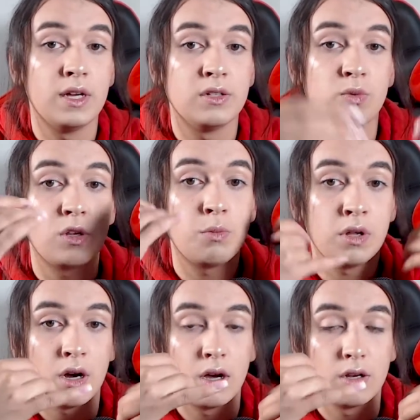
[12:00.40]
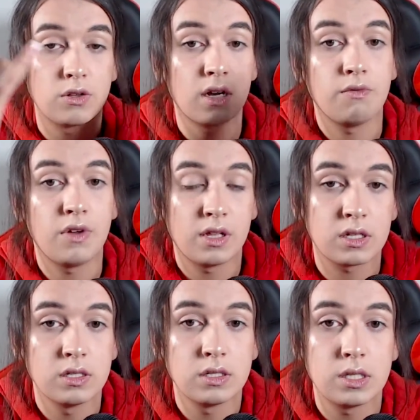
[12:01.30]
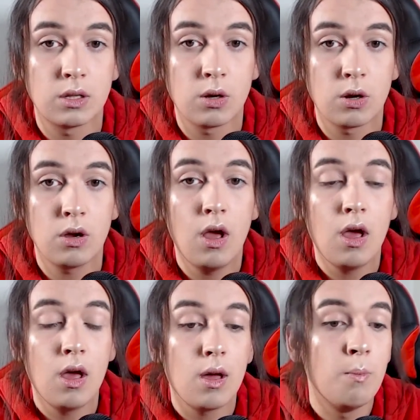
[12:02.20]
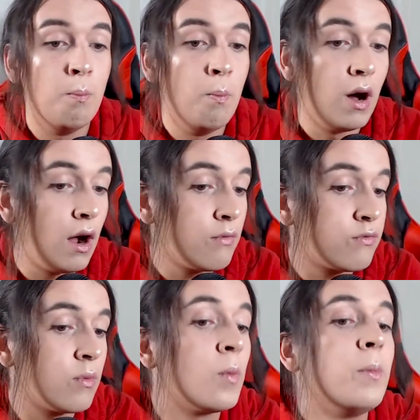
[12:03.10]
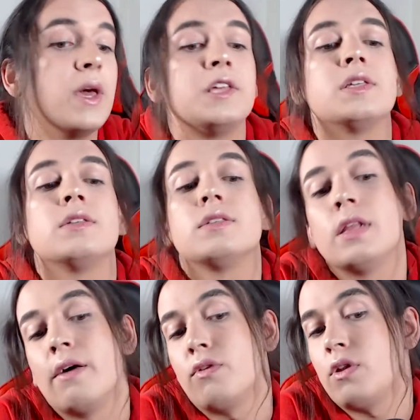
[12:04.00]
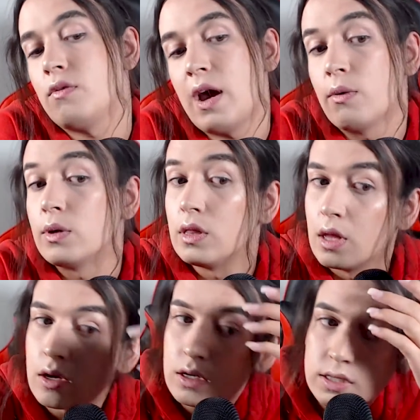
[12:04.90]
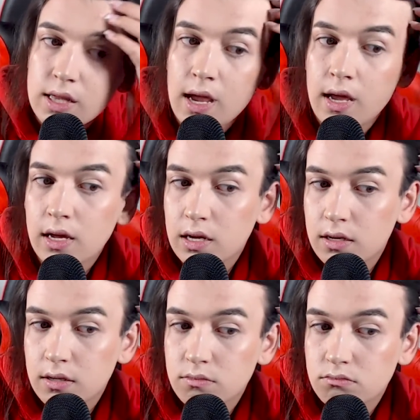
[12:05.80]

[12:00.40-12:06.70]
is when you put it on, you kind of felt like concealer. But from the basis level of how it looks like,